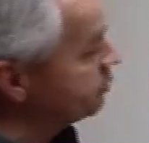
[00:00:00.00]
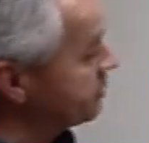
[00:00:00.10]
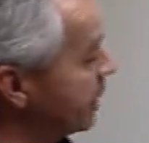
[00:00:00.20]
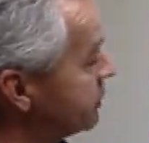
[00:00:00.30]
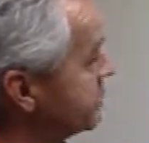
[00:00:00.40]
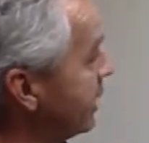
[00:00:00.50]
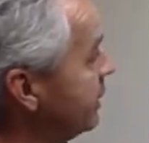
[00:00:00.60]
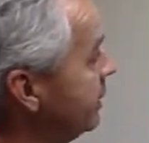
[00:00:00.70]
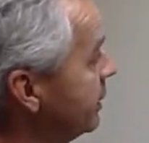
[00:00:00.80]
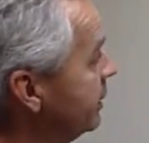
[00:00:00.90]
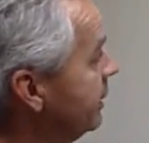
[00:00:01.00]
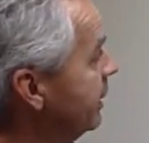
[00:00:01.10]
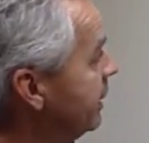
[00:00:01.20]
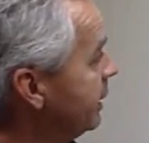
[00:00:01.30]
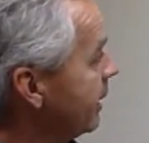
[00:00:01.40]
from the outside in.
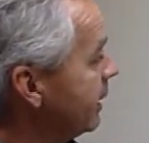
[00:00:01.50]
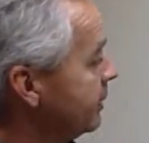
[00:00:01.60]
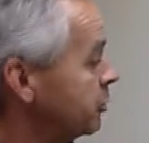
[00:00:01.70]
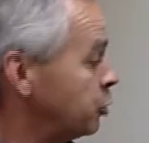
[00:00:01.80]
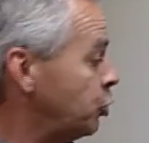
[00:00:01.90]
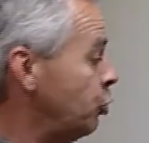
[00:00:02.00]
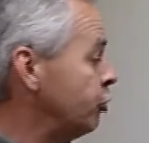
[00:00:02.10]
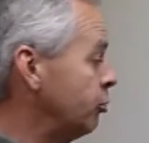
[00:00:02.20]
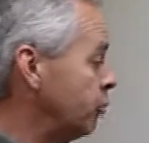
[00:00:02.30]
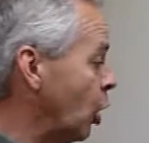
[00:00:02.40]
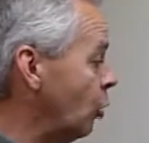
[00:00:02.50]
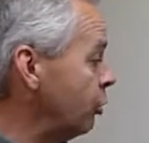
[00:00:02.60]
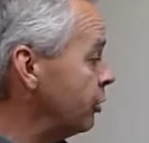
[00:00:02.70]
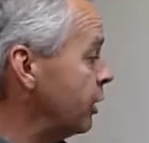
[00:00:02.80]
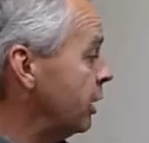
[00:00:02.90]
And they do from
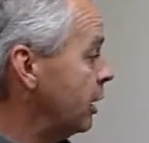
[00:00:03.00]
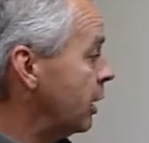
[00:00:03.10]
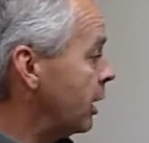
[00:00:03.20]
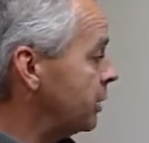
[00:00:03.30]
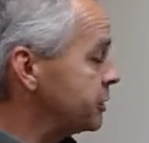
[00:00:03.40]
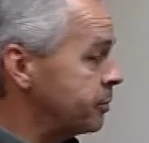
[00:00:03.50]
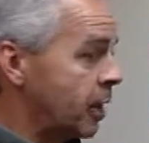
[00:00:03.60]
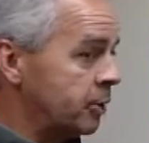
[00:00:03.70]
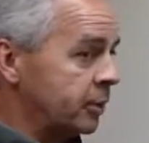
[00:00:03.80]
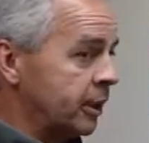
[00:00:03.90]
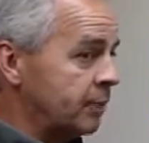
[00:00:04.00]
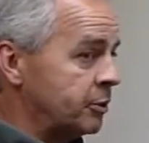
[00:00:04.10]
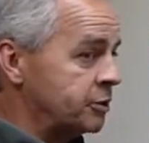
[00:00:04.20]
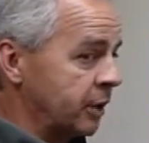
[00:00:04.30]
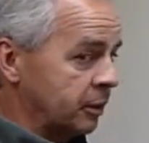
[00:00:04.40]
both. On smaller
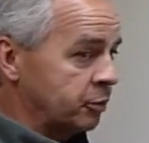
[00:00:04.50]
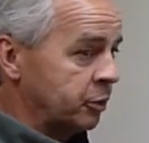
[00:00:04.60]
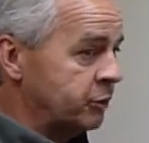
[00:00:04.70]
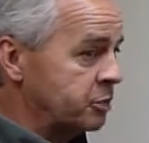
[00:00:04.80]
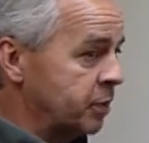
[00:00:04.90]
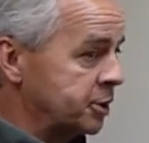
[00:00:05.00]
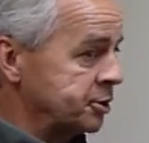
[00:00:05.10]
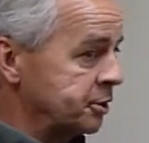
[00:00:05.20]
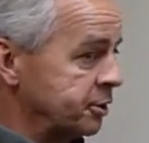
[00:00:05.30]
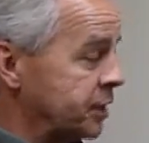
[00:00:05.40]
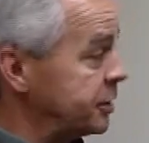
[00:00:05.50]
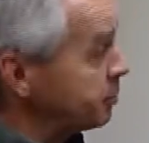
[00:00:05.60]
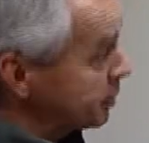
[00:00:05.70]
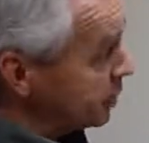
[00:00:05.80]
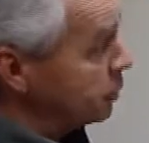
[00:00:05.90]
cables, like the previous picture, they
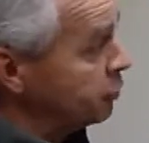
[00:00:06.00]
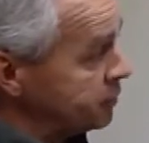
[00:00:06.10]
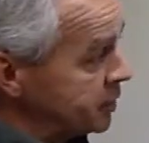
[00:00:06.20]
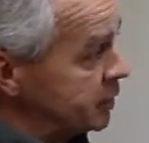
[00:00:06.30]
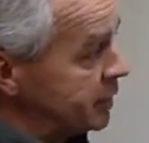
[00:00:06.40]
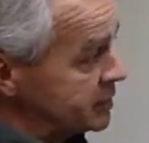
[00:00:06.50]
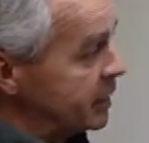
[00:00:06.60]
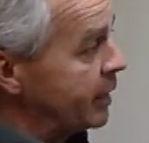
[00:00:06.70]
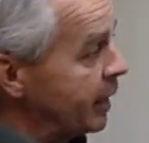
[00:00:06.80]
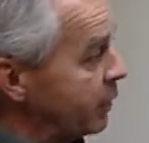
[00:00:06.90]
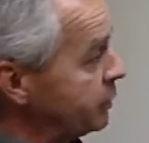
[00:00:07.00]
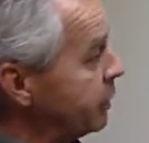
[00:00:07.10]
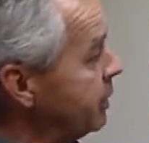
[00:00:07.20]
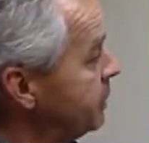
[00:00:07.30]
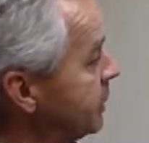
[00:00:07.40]
typically grow from the inside out,
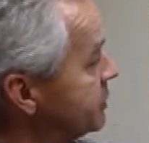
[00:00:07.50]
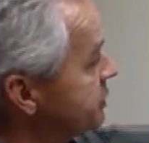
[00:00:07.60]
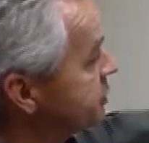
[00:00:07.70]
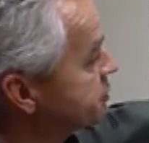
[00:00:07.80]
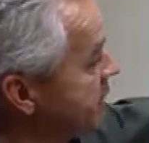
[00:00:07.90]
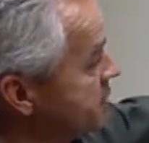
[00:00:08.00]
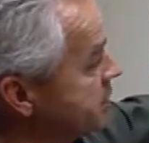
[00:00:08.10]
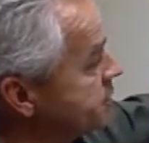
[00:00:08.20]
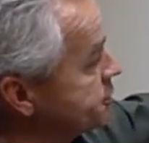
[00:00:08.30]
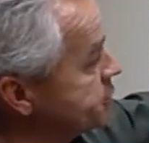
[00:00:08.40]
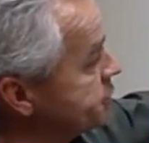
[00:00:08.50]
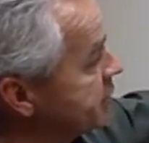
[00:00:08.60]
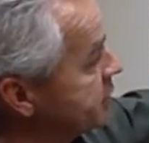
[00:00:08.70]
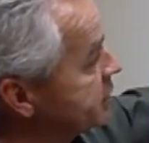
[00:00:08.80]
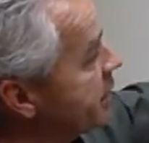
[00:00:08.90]
because the electrical
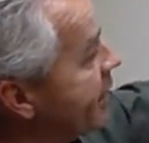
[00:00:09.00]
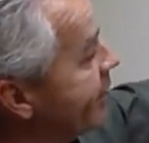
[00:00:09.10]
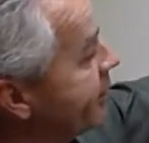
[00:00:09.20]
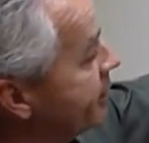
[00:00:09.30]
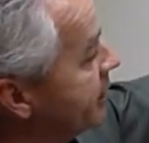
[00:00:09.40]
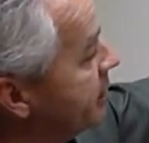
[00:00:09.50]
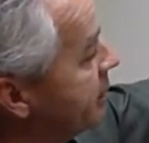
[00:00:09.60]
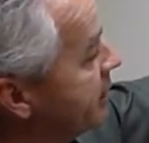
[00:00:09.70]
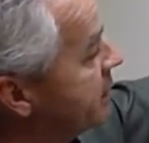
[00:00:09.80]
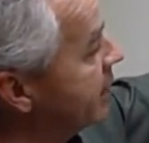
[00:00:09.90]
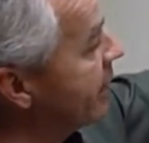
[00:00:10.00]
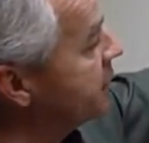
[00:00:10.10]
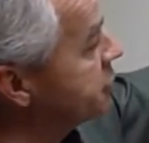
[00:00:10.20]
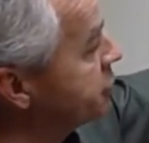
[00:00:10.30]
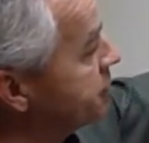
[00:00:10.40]
stress is higher in the
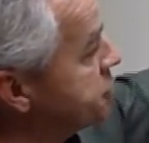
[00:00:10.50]
inside just from the